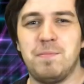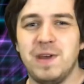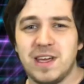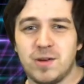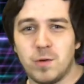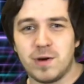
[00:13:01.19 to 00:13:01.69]
A
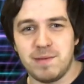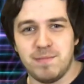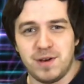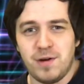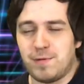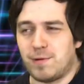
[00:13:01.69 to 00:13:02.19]
bit gory,
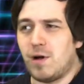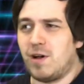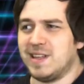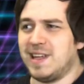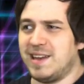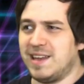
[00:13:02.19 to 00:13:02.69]
but
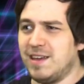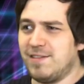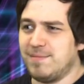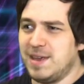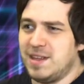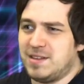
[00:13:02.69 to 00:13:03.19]
overall it didn't
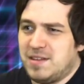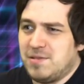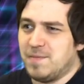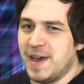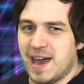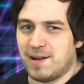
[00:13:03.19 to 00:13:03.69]
give me
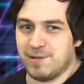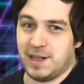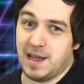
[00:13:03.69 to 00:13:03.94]
too bad of a